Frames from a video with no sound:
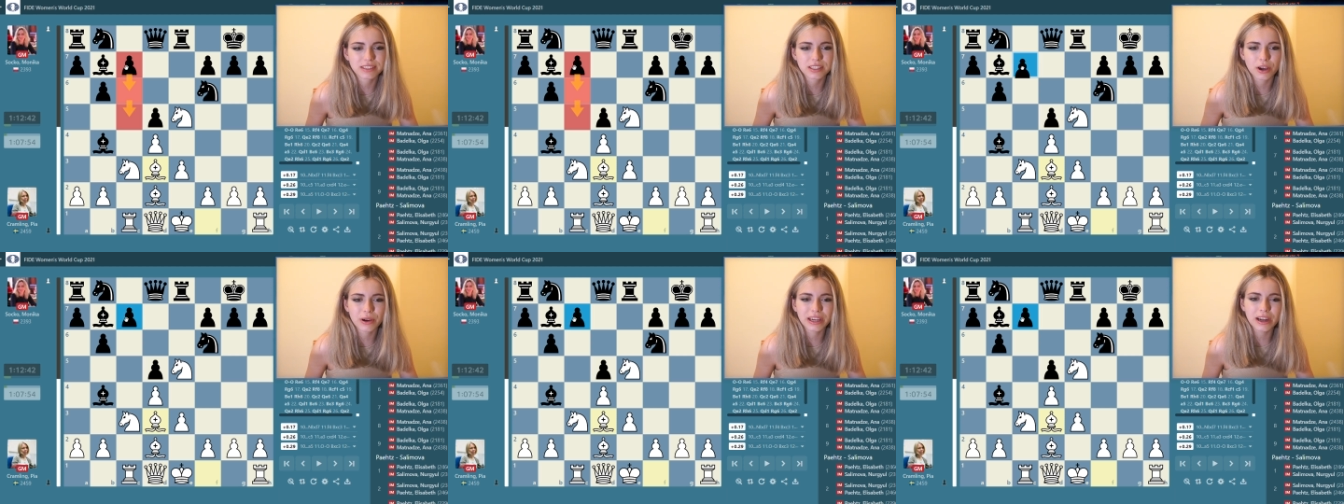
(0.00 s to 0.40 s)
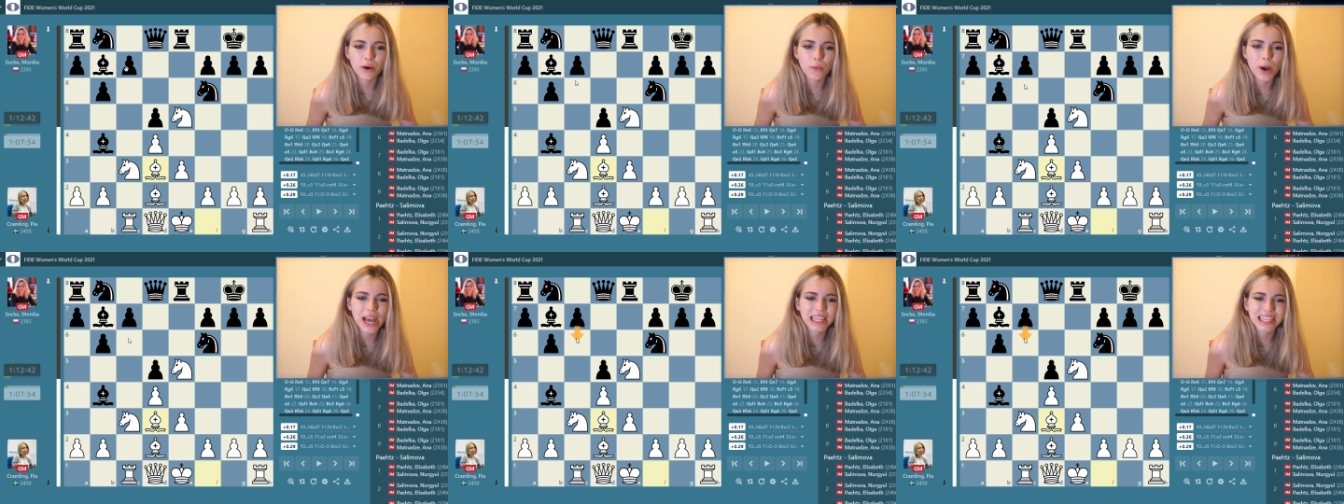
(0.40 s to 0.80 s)
So in a
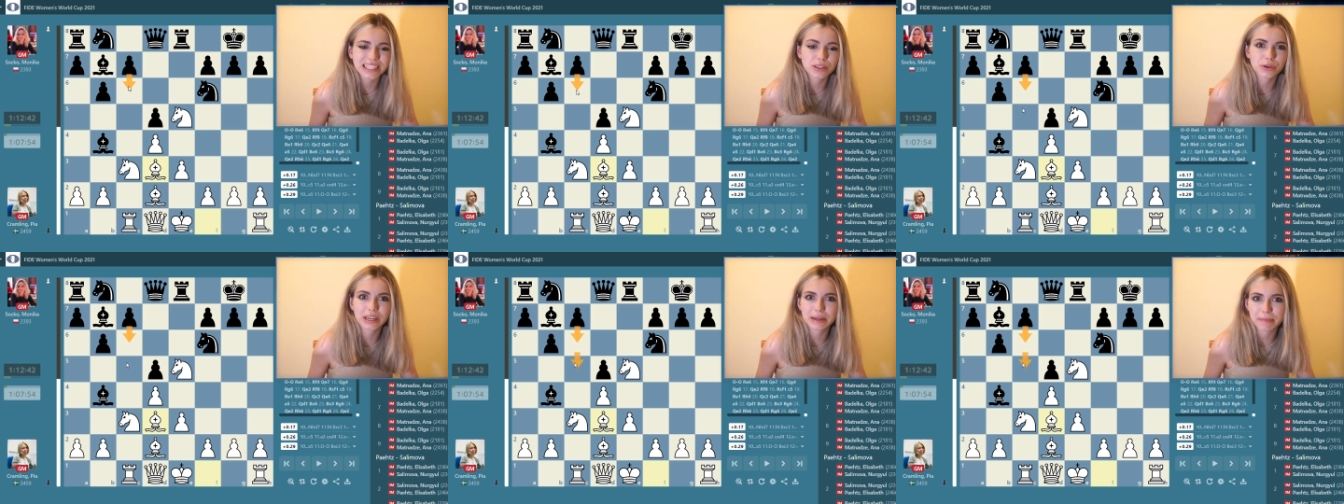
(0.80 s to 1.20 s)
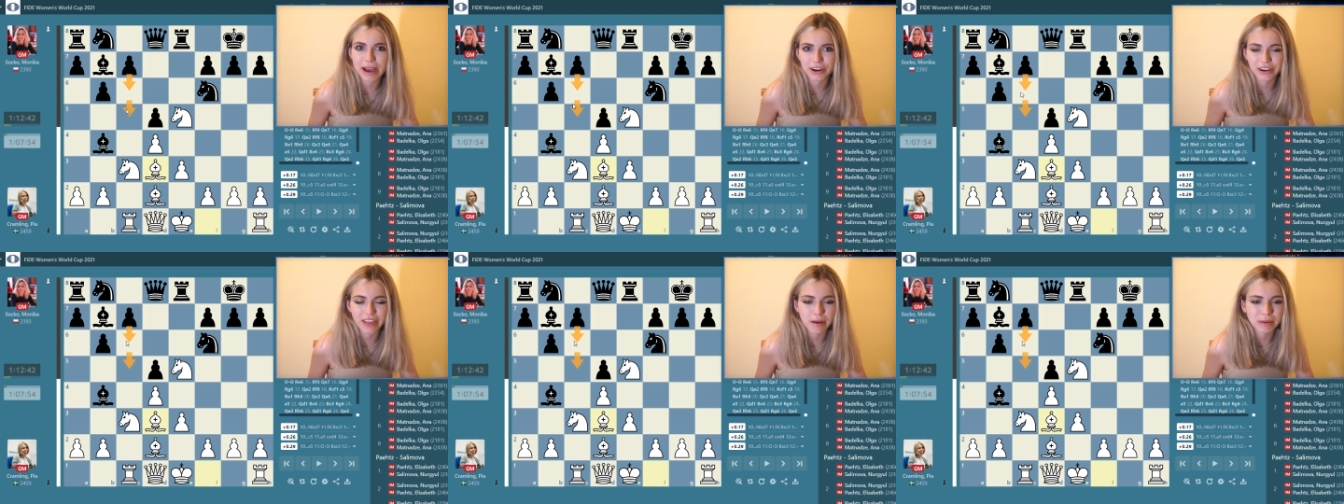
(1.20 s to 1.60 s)
way, it doesn't really
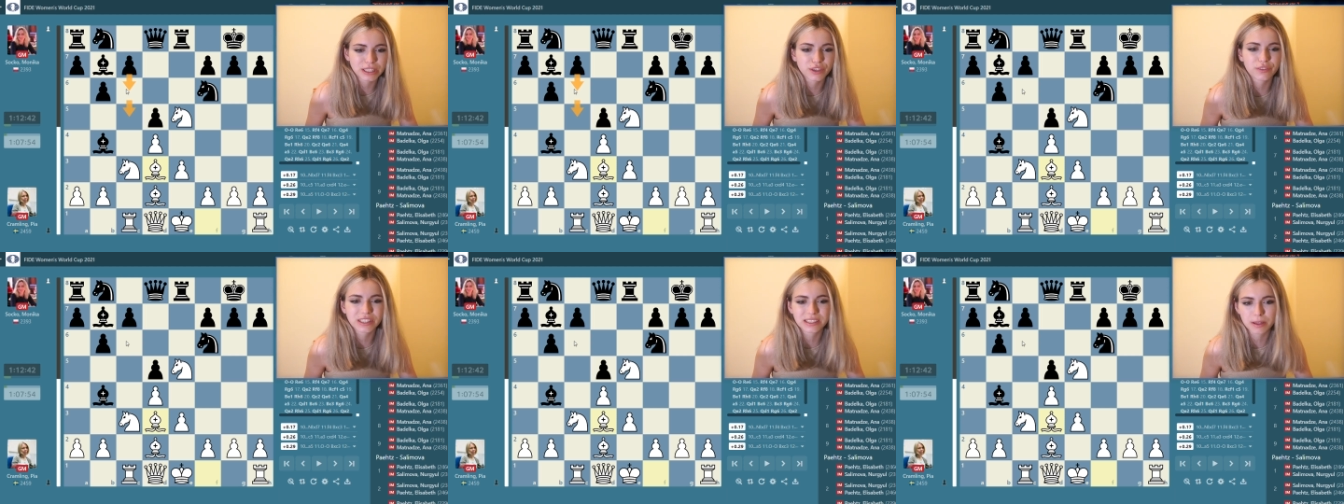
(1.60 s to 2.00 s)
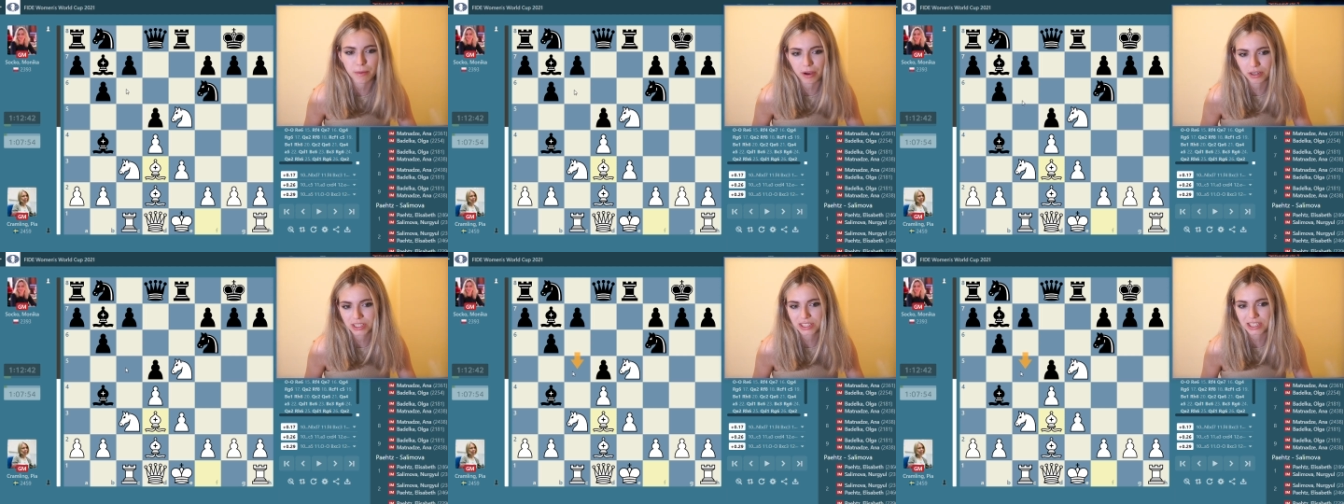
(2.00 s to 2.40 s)
matter that much if the
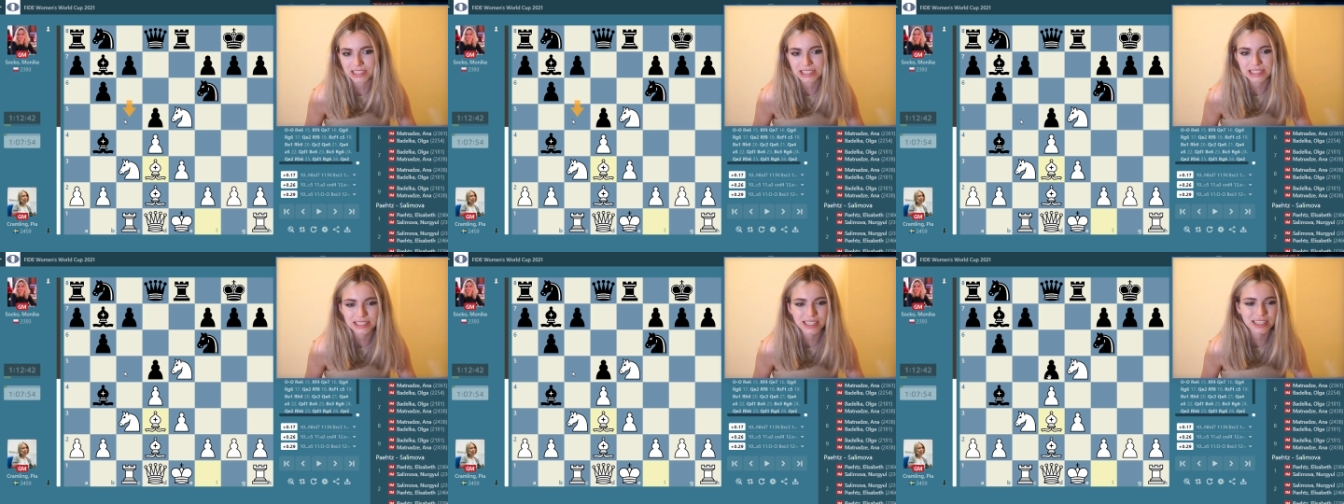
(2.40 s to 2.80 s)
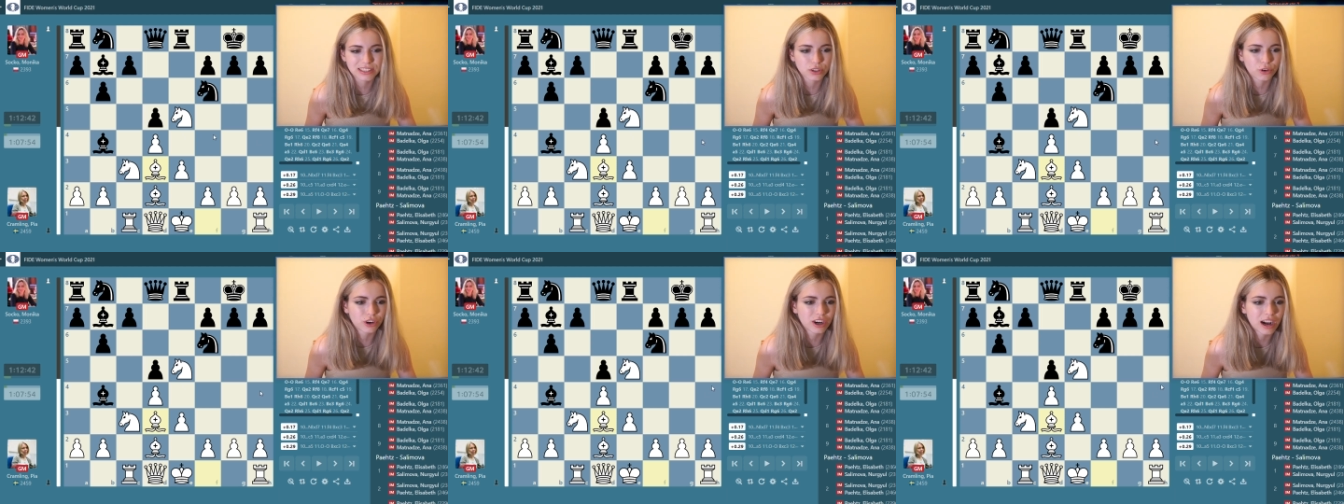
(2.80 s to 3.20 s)
pawn is on c6
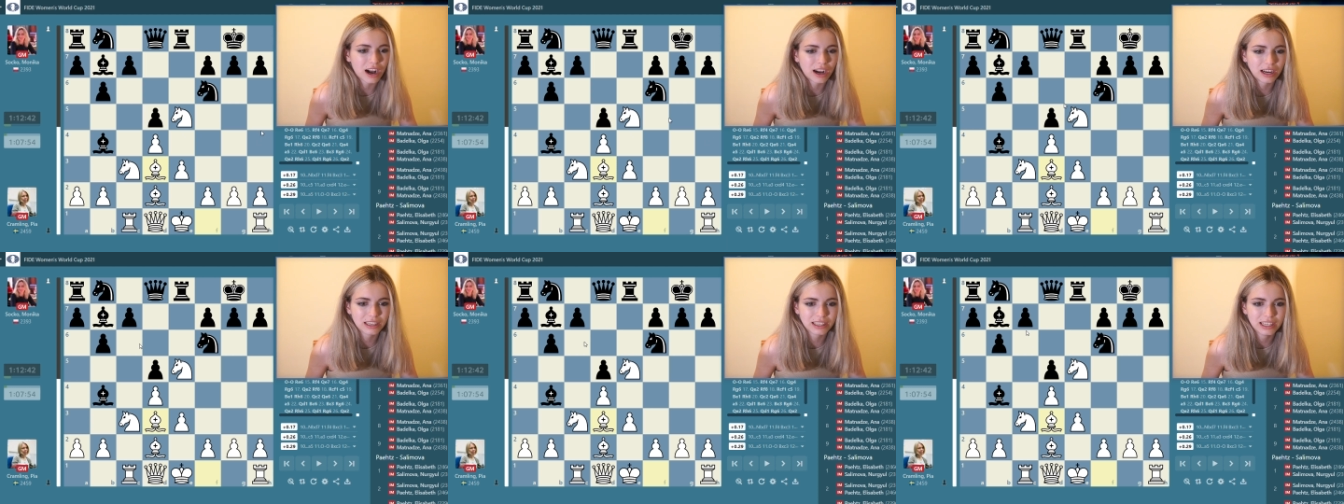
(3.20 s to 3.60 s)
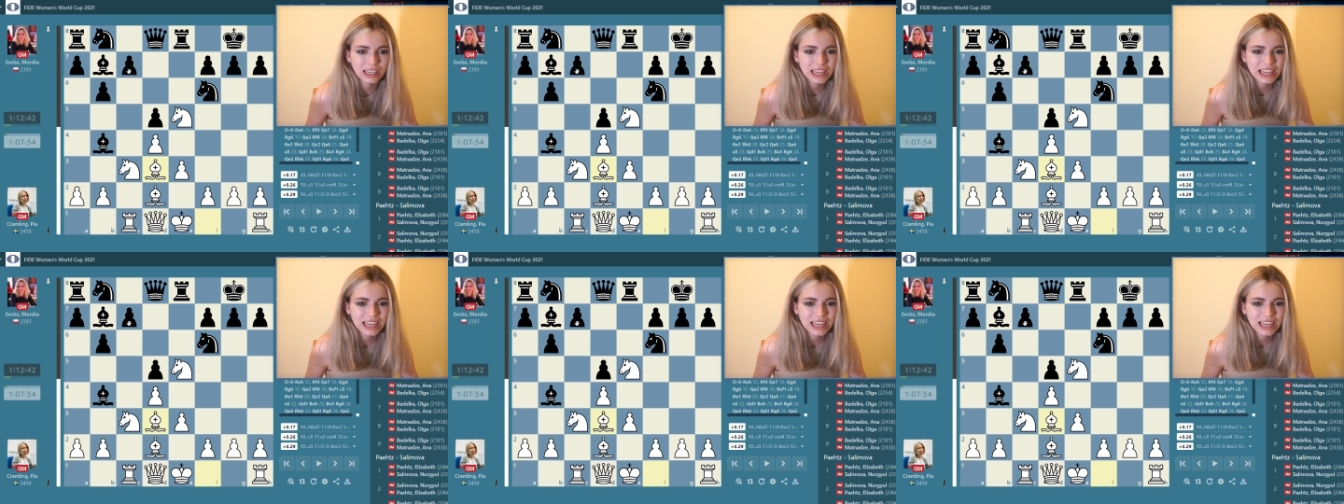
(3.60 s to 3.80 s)
or on